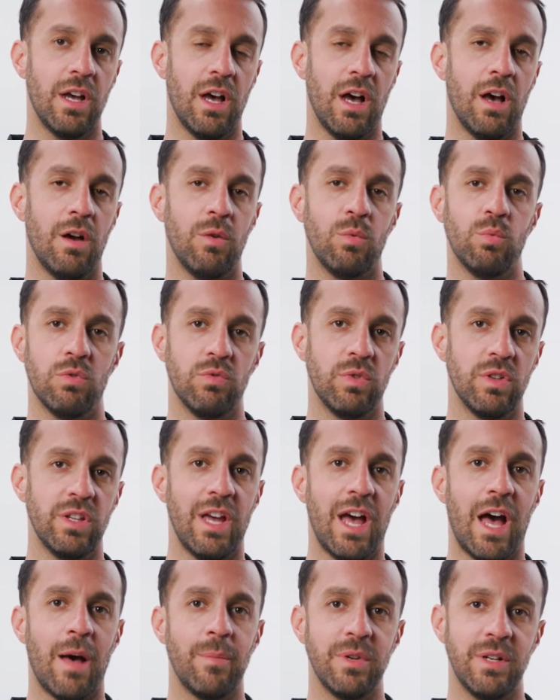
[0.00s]
we're really
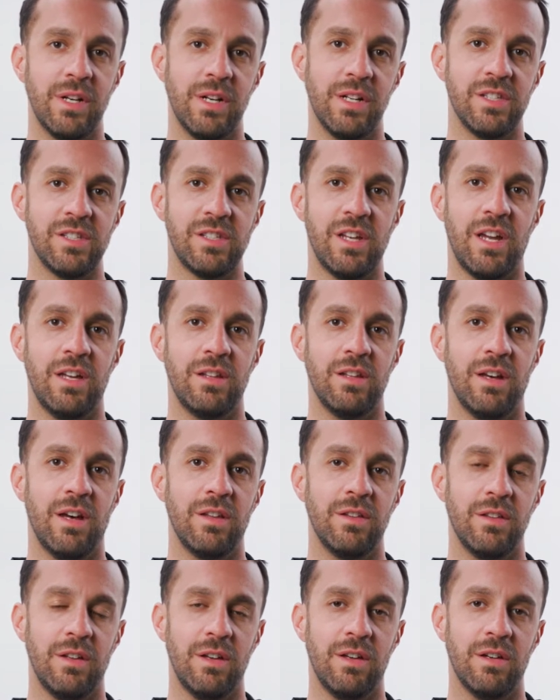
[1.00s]
happy to say
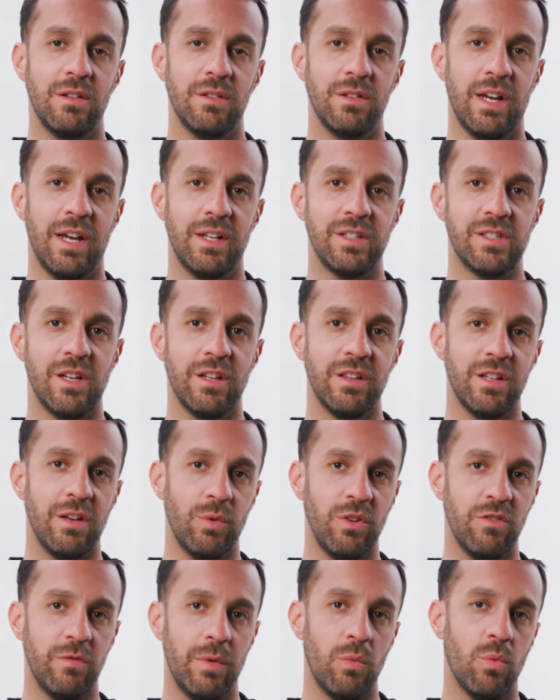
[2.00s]
that the headset that
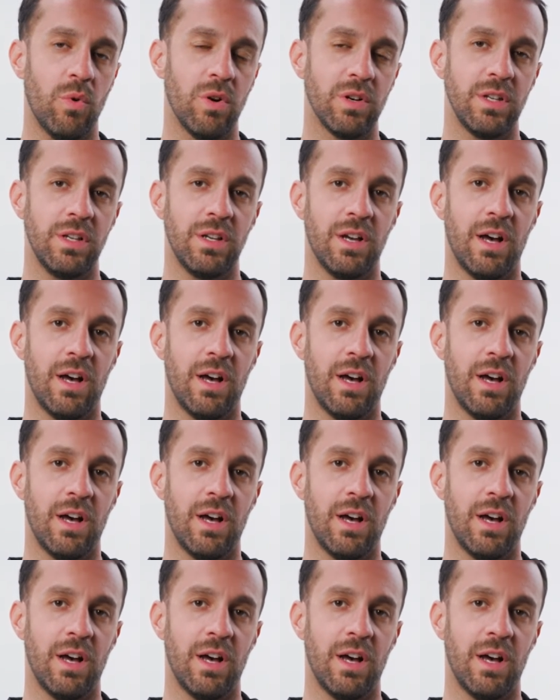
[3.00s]
we've been working